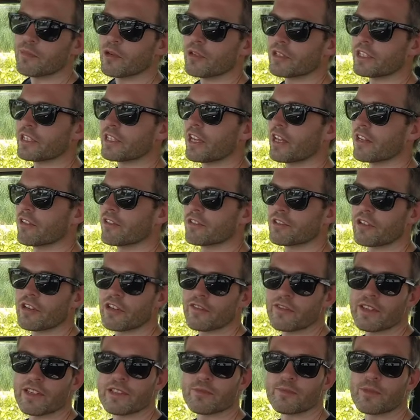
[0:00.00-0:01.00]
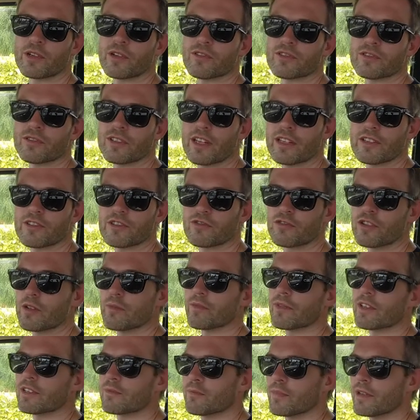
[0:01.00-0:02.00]
body colour. I don't know if that's because that's
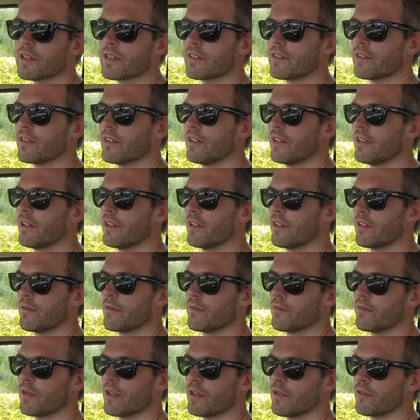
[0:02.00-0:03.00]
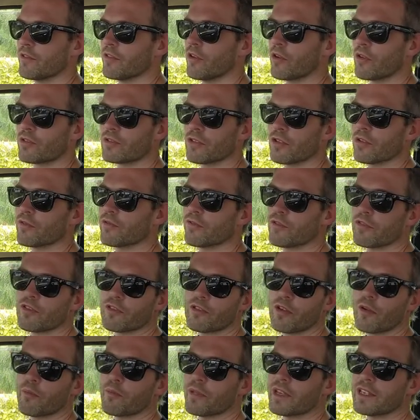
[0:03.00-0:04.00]
trim that's been um, knocked off or
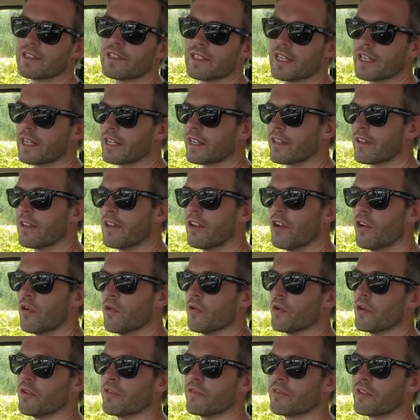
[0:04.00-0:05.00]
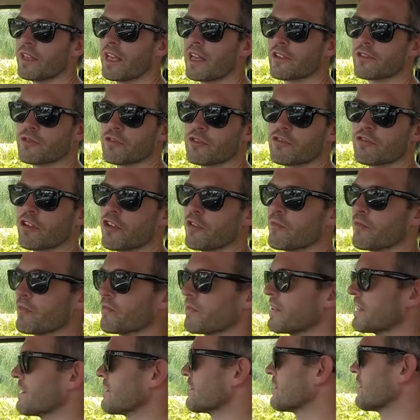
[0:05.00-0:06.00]
gone missing, or if the actual chrome
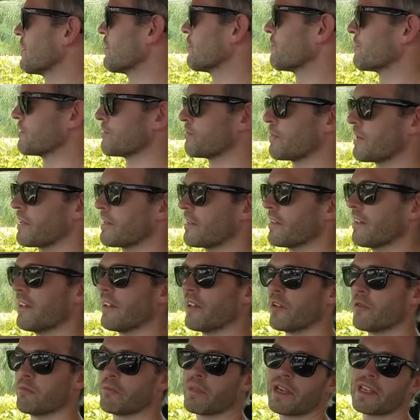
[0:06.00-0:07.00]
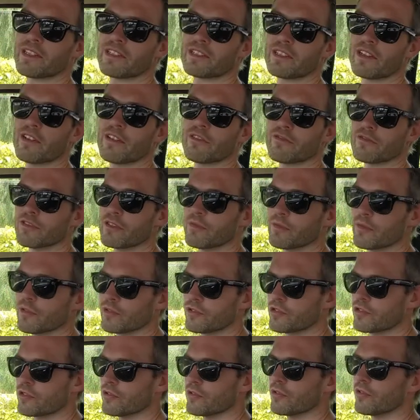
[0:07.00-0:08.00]
itself has been painted over. I'm not
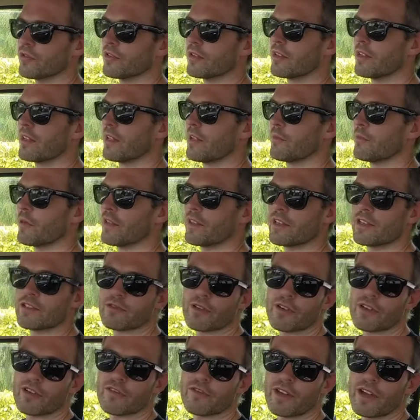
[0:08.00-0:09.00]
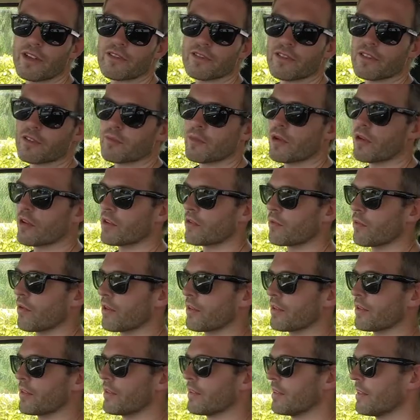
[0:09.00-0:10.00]
sure. But these are only found on the Mark
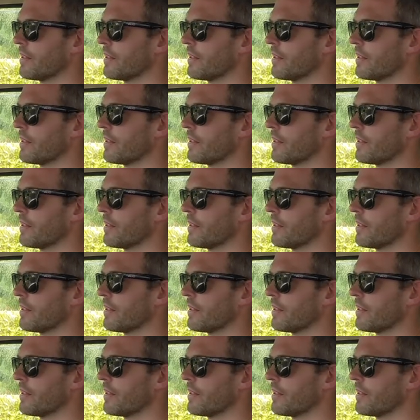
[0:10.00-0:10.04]
One